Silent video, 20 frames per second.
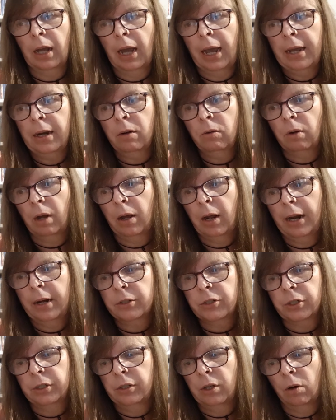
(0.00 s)
I
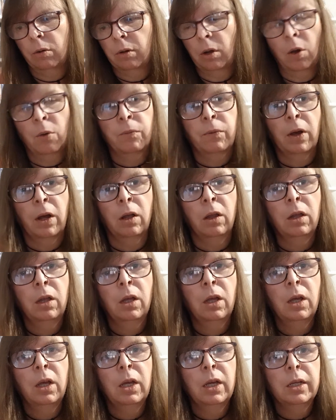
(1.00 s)
actually don't know if I'll
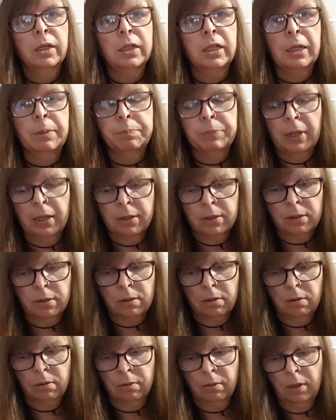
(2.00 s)
keep
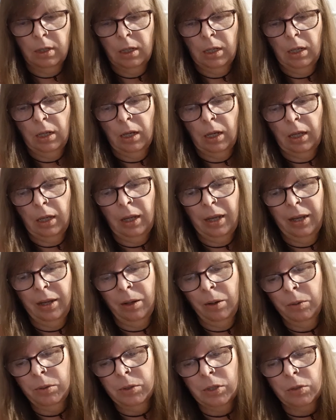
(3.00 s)
this.
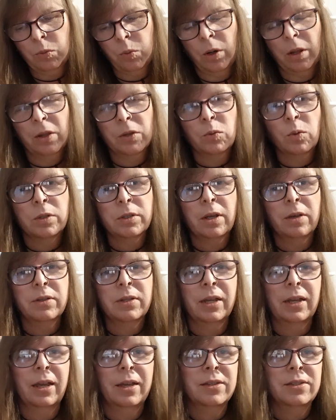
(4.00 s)
It was just one of those ones I was
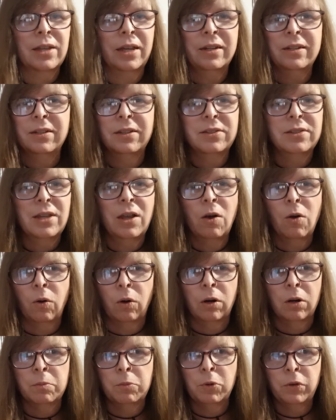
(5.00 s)
like excited to see a
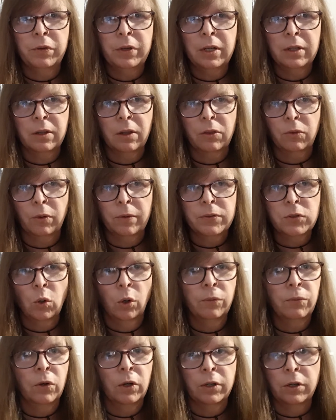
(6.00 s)
horror movie in the thrift
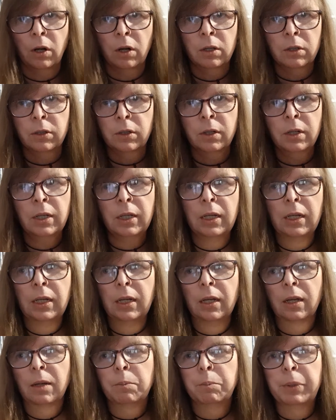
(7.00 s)
store for $1.
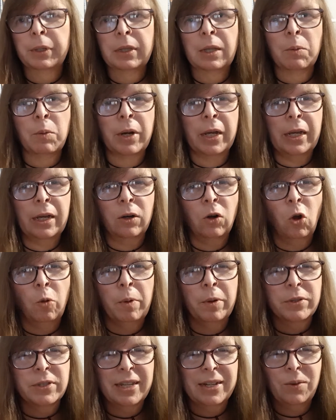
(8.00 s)
But then when I got home,
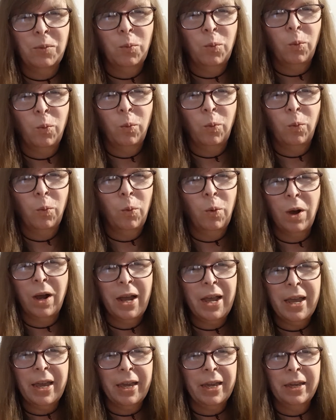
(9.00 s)
I was like,
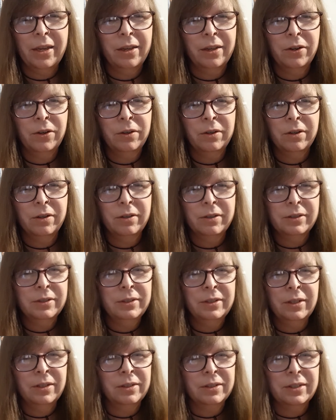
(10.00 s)
why? You're
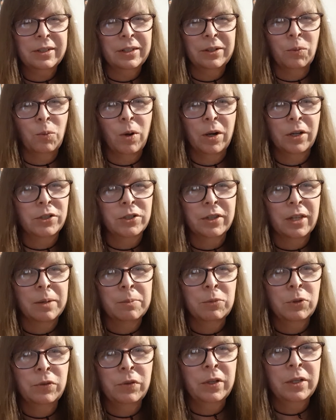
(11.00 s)
not gonna watch that
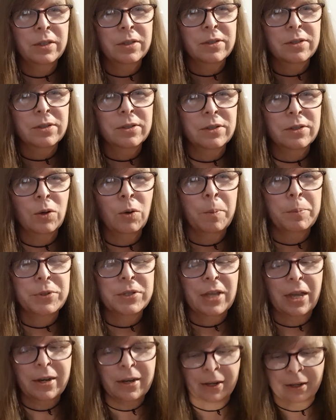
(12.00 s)
movie? It's so
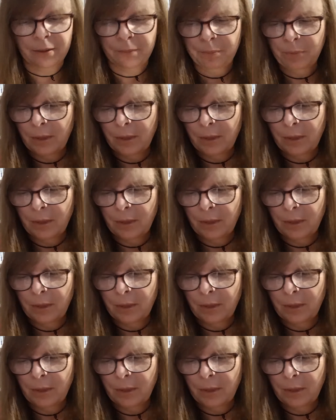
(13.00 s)
upsetting.